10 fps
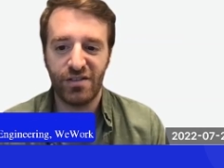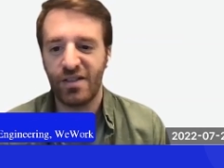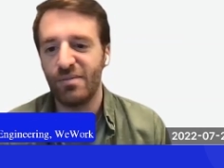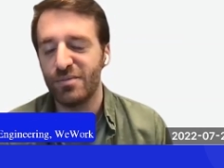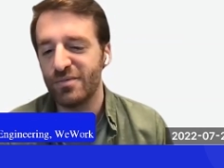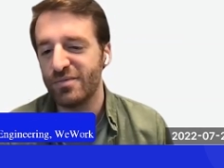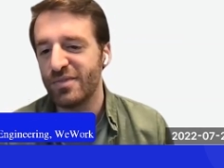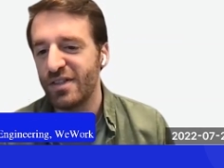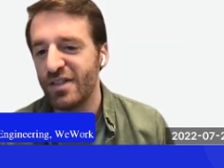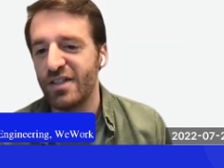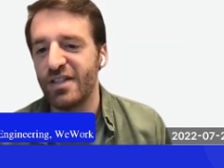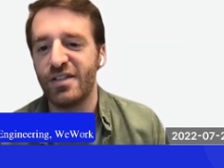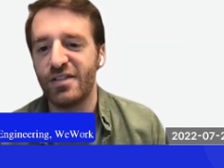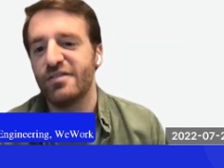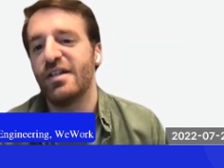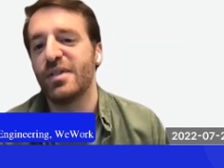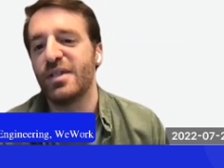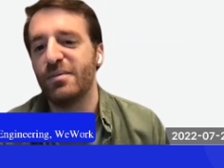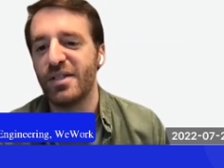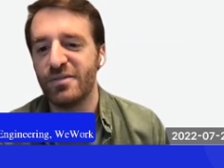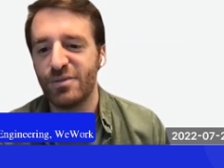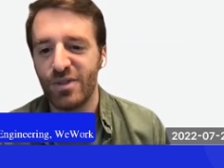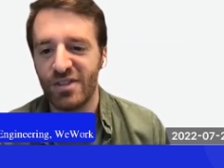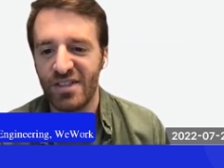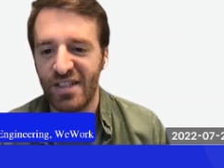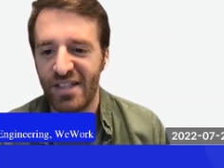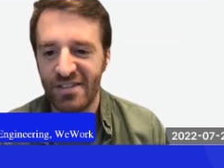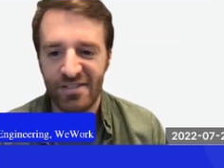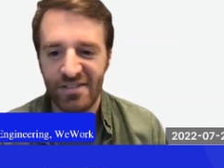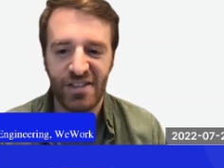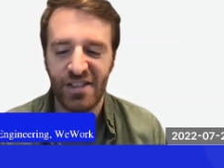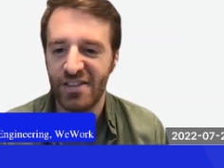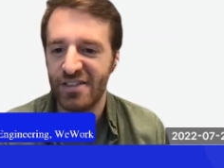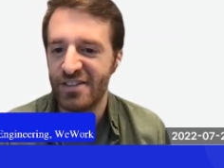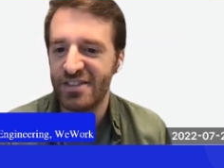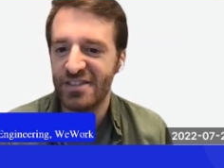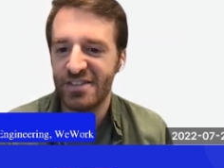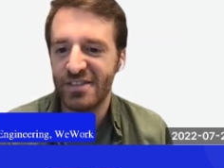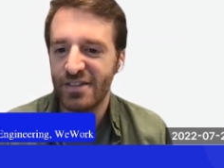And I think Emily might want to add here.